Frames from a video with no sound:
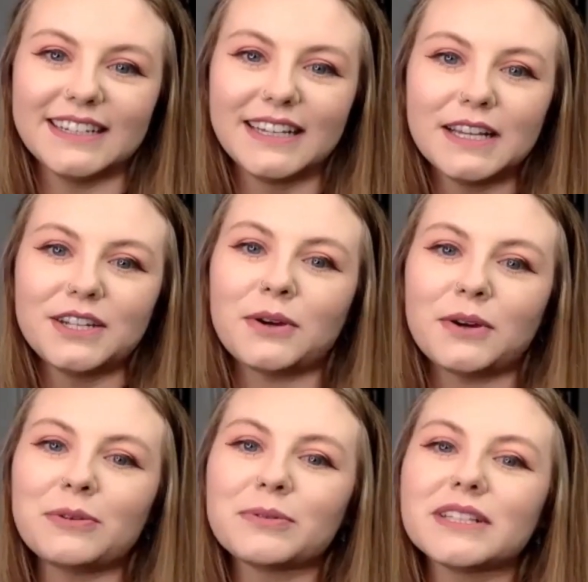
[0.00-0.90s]
No, I
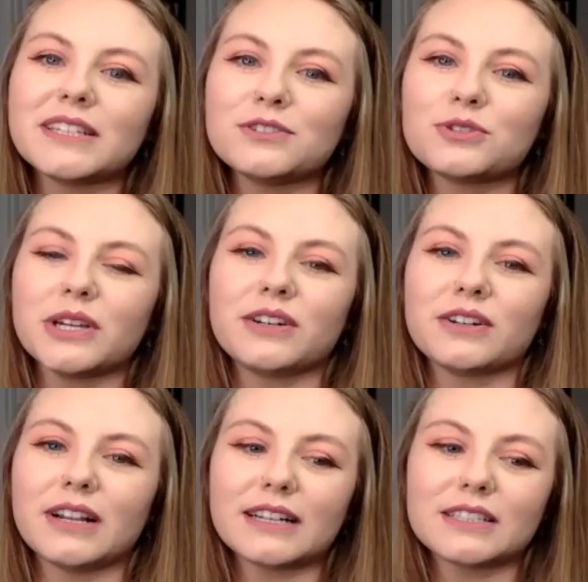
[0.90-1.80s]
really enjoy
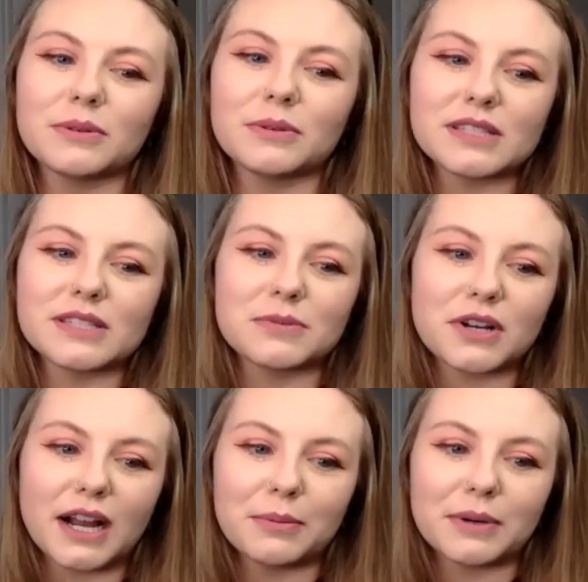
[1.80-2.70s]
interacting with the
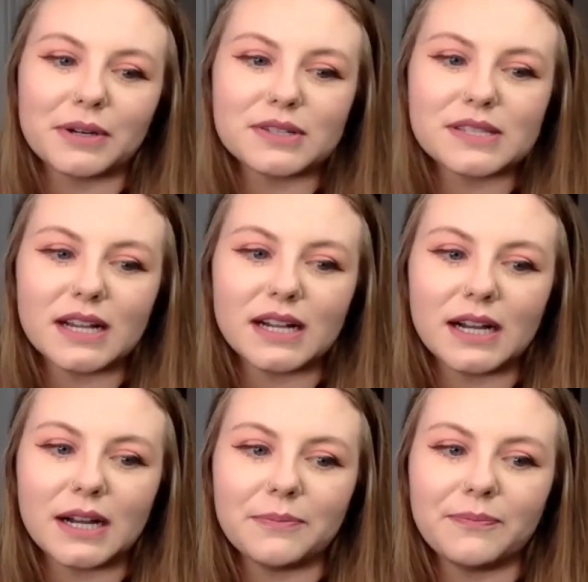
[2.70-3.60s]
subscribers.
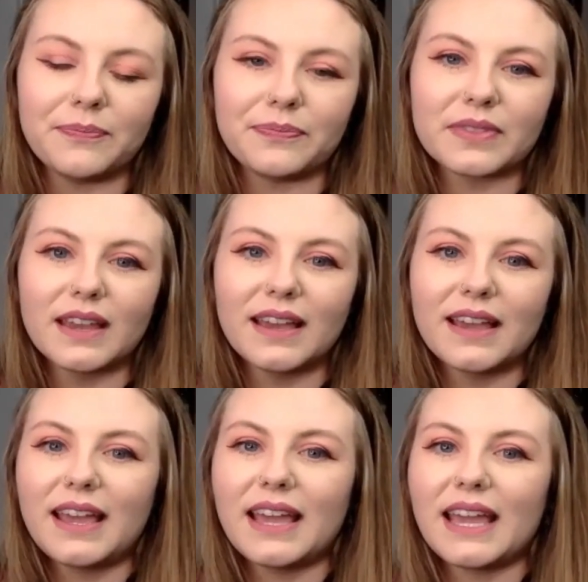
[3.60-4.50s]

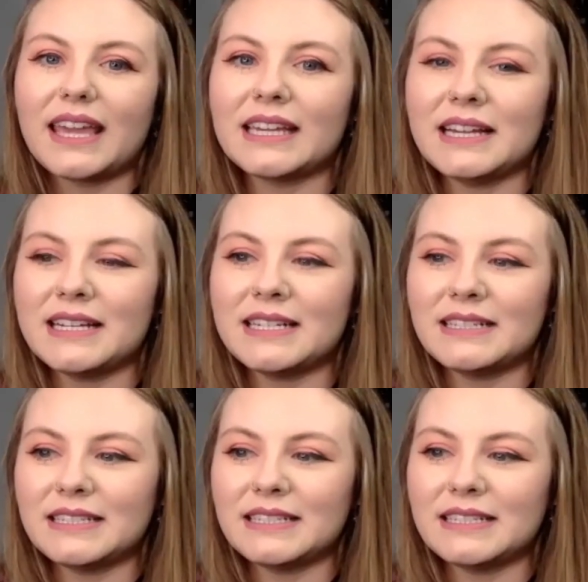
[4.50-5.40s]

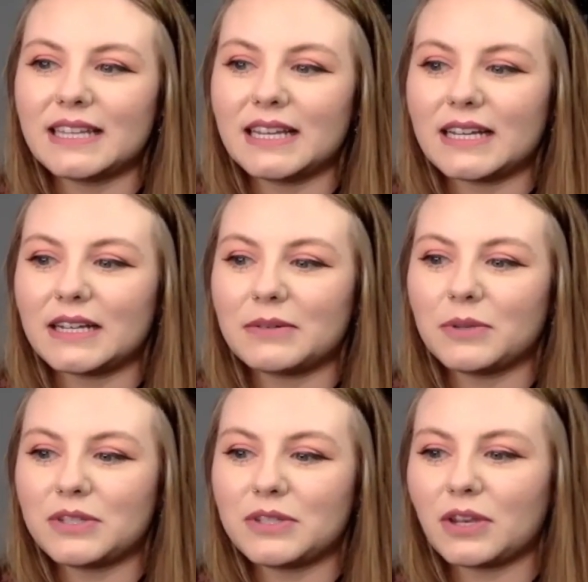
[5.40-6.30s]
And what
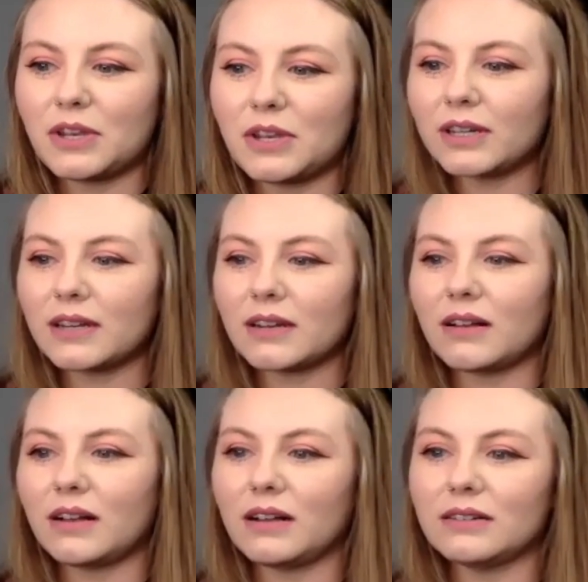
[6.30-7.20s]
started it
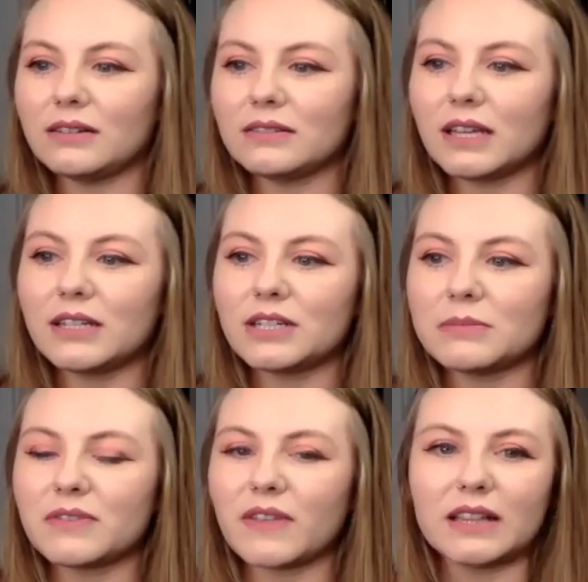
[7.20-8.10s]
all in terms of
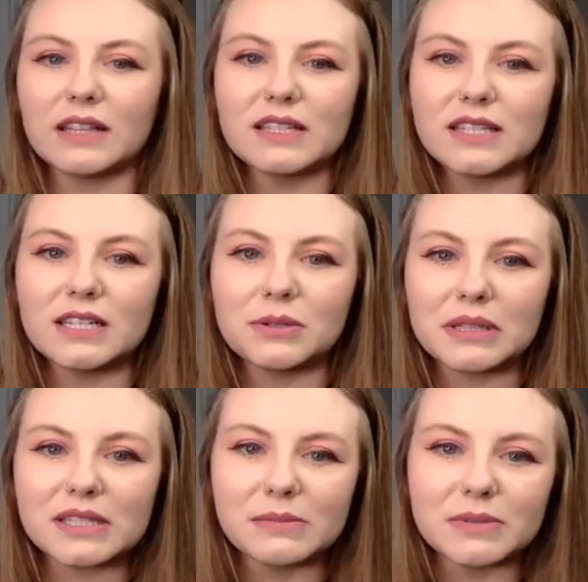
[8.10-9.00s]
like listening to what the
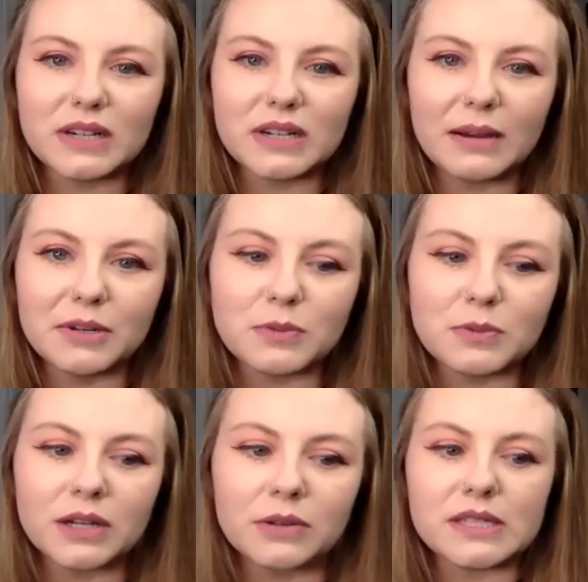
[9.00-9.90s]
subscribers
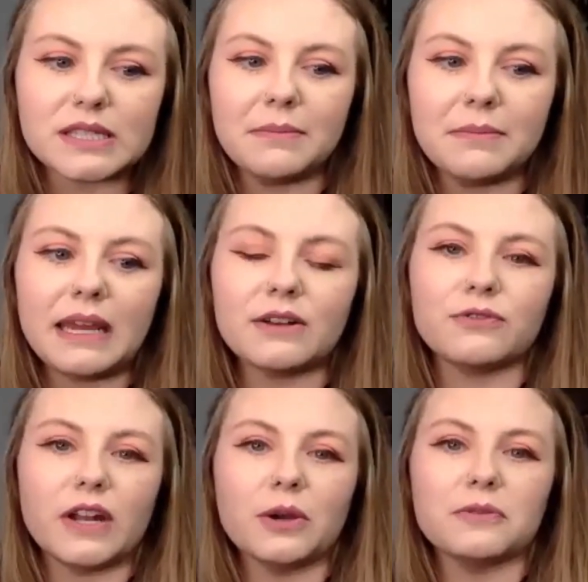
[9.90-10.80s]
wanted was I made a
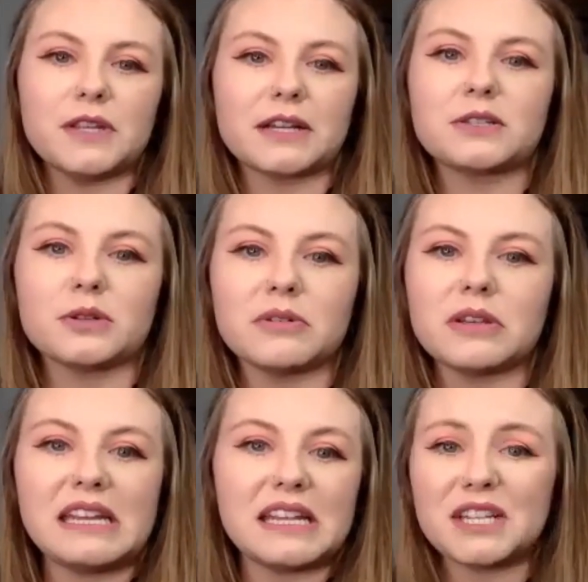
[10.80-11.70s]
video of Dexter
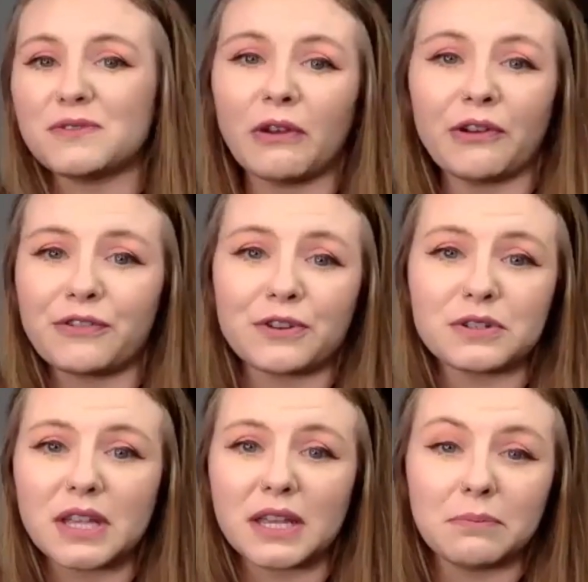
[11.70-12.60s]
eating his very first
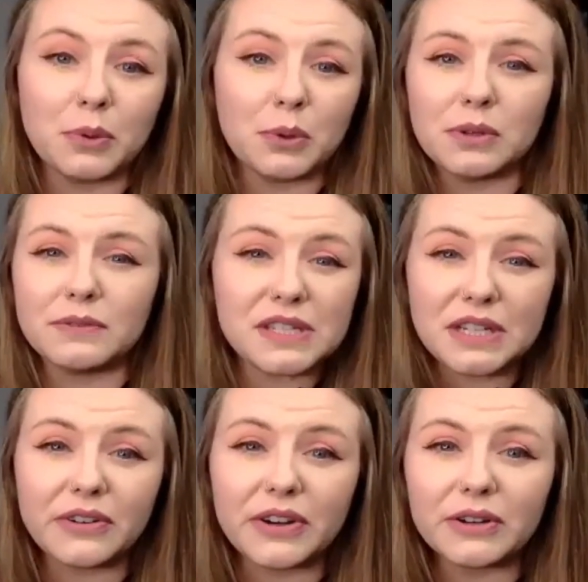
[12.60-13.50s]
like bowl of
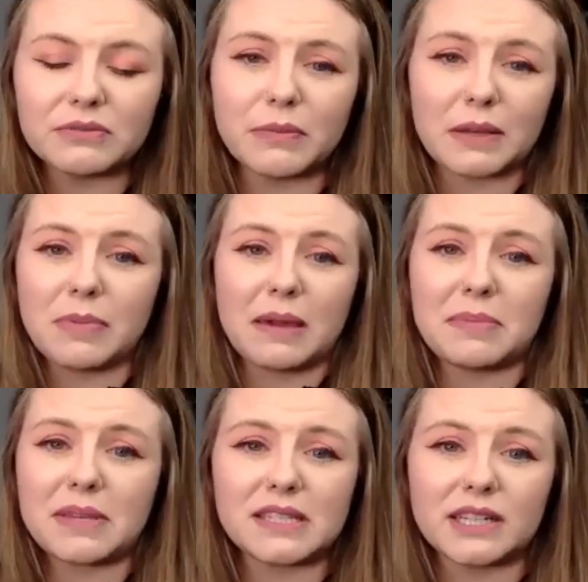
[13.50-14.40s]
cereal, like baby
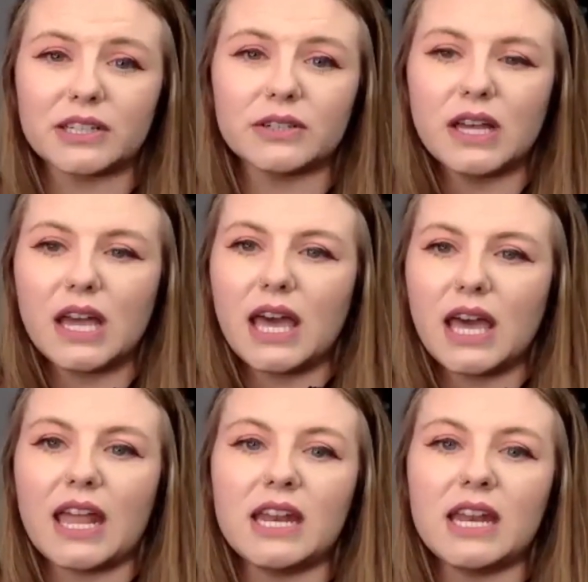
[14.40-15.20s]
cereal. And it